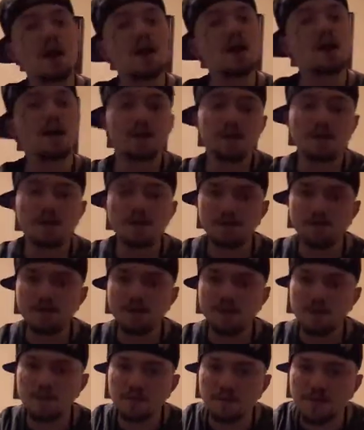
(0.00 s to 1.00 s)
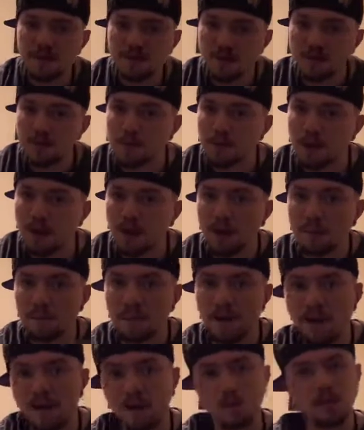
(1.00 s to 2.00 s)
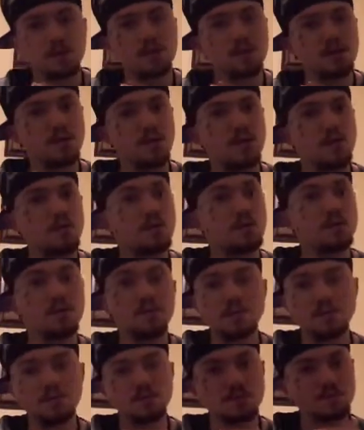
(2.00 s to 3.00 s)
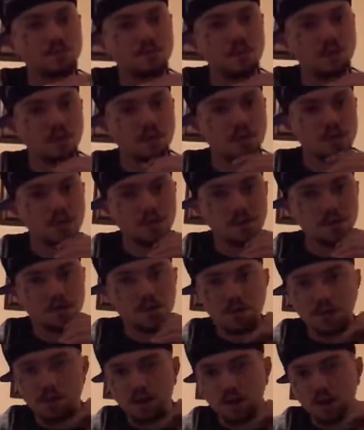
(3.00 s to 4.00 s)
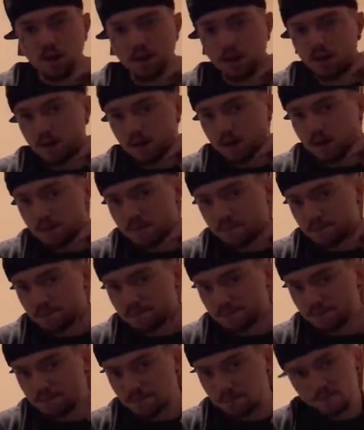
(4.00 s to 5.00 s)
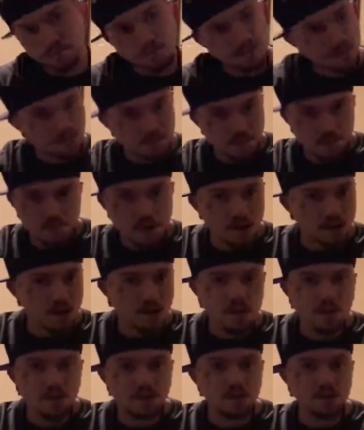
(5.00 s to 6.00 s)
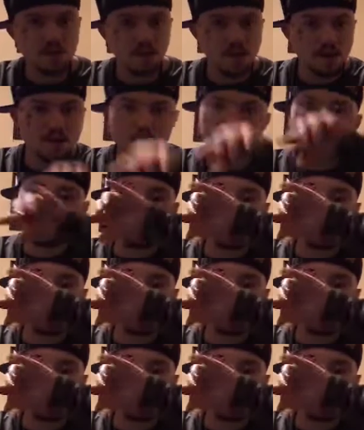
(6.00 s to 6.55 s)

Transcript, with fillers: I had a whole nother video planned, man. I was recording. Uh, I was